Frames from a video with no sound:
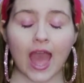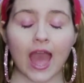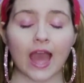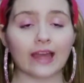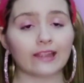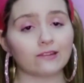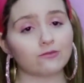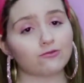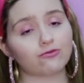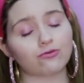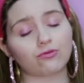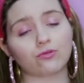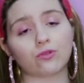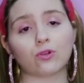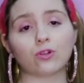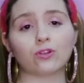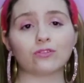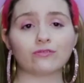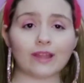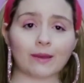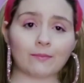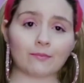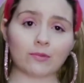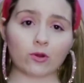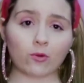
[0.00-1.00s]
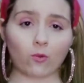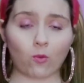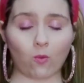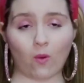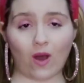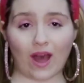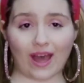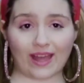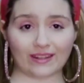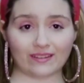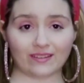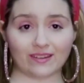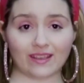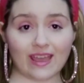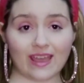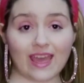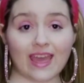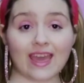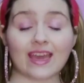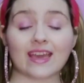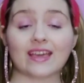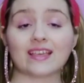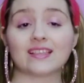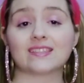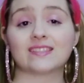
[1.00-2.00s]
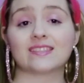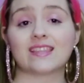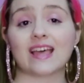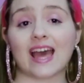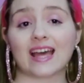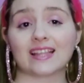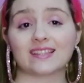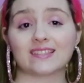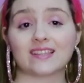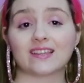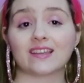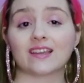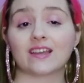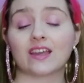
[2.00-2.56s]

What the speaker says: And rule number one is that